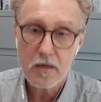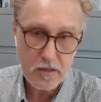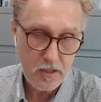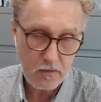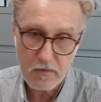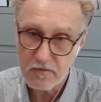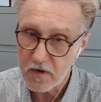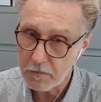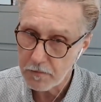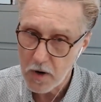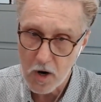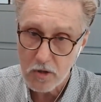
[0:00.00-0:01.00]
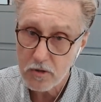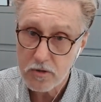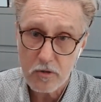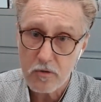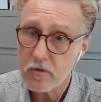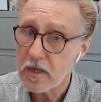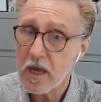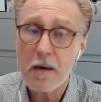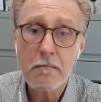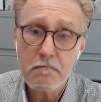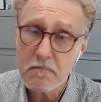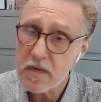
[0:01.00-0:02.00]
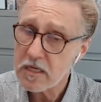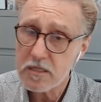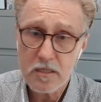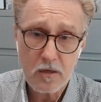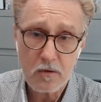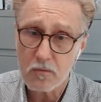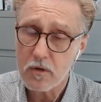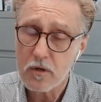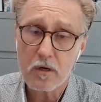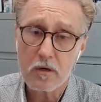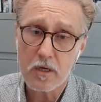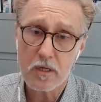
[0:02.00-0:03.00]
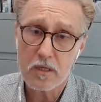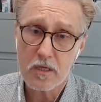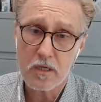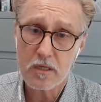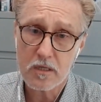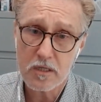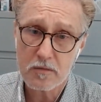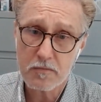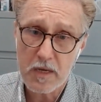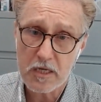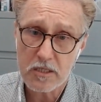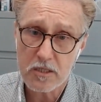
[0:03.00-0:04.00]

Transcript: Some of our partners are doing amazing work in this space,